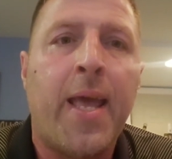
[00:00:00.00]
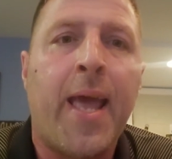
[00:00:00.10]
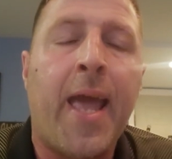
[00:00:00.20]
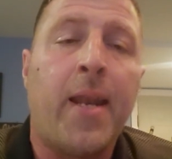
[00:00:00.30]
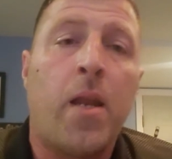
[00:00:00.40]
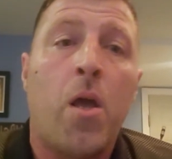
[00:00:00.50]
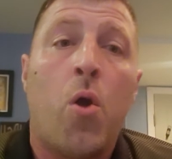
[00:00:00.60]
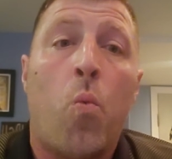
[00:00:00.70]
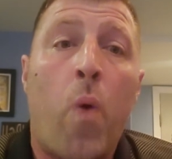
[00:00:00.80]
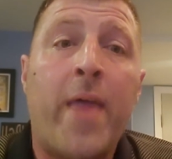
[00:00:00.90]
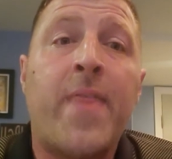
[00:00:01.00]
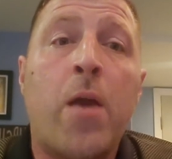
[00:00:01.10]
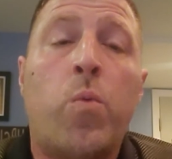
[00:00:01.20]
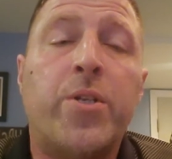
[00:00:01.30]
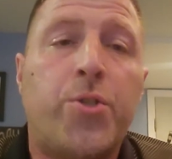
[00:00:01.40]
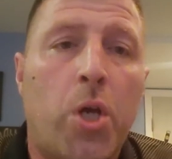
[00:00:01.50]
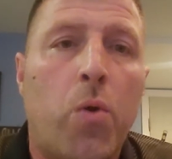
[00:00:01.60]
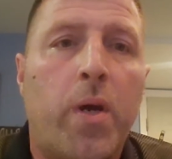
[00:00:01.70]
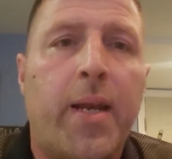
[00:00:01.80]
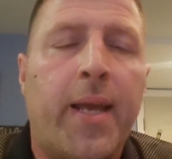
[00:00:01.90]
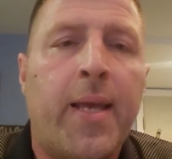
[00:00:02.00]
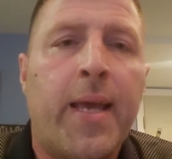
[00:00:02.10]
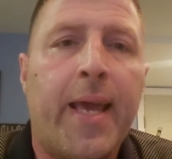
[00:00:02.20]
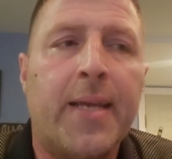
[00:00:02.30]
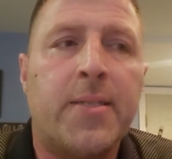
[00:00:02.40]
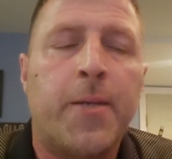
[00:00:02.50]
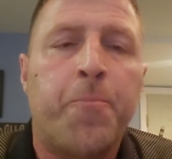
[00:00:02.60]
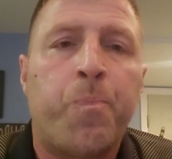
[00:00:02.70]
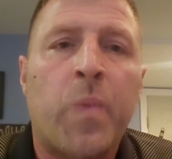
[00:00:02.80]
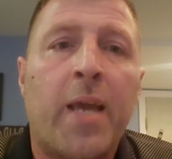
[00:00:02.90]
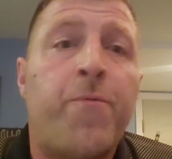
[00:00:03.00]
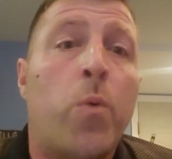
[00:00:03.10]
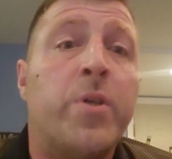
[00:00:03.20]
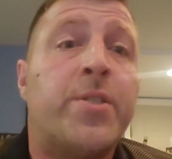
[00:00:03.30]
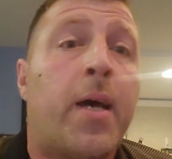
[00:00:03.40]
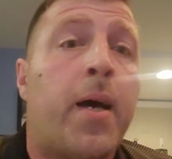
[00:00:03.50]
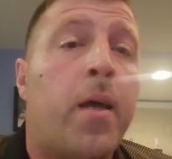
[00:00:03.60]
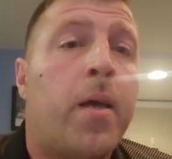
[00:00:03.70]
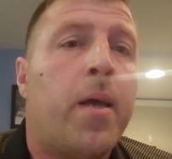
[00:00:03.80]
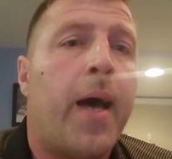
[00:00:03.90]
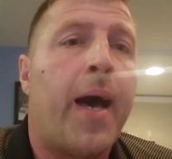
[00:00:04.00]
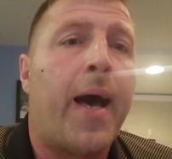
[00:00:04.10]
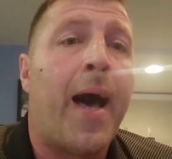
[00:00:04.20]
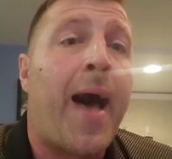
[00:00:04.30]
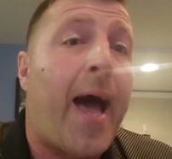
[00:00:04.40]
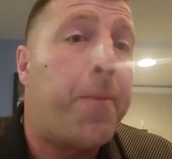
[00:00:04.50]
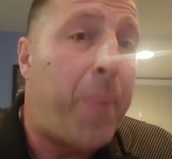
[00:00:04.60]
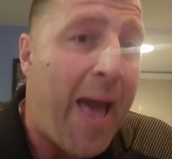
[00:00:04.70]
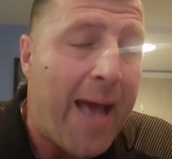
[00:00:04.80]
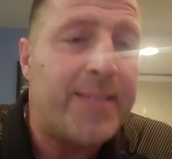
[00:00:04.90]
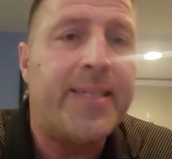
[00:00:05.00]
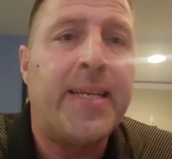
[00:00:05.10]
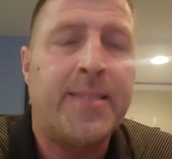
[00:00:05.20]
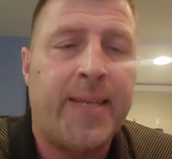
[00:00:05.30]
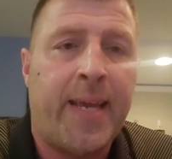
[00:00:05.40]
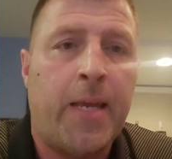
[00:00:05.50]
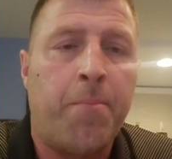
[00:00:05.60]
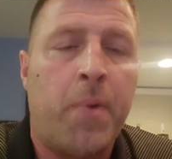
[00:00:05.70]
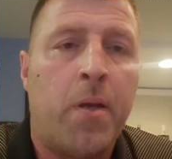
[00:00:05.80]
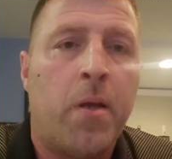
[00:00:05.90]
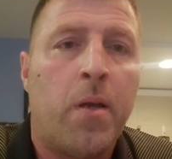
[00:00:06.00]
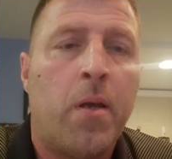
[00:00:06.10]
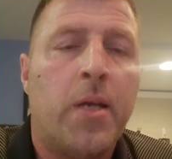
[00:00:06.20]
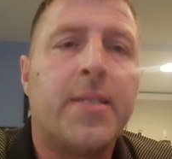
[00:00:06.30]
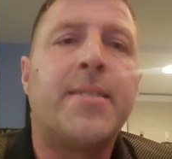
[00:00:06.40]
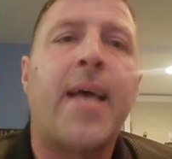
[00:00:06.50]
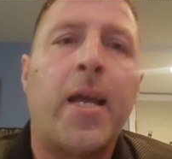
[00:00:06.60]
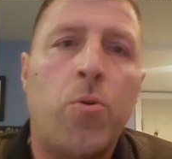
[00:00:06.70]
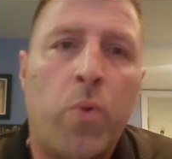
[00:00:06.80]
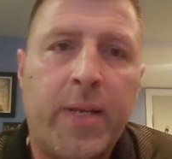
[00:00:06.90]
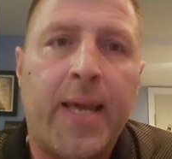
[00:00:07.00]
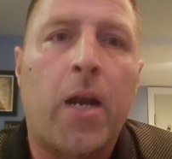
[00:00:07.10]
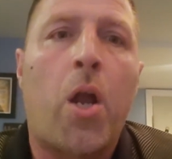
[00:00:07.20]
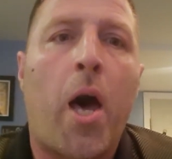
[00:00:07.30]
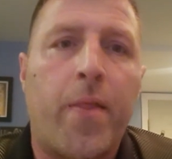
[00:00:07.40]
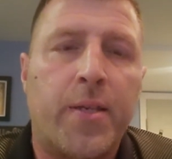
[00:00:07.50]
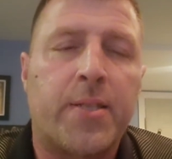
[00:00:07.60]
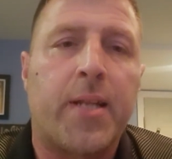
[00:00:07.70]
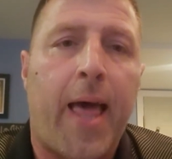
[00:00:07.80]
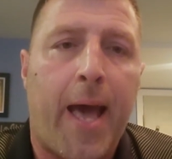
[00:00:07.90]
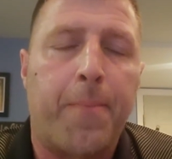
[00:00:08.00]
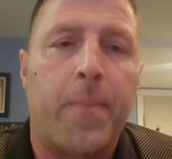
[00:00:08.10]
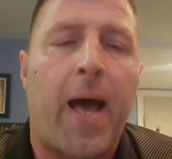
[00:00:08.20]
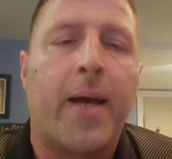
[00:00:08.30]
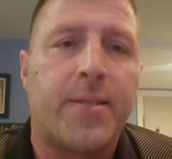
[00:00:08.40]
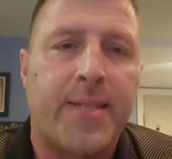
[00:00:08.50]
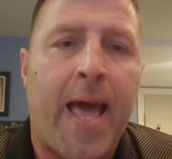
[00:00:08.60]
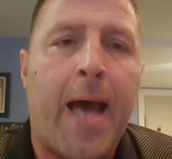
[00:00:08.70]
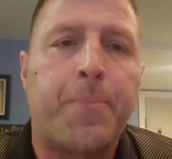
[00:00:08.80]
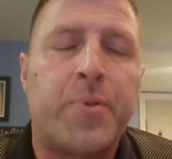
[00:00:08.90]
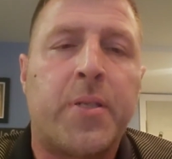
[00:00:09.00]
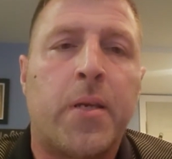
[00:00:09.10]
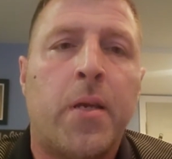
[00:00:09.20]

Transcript: and when they would do it is, if it was a high passing team, Sutton would get a lot of the snaps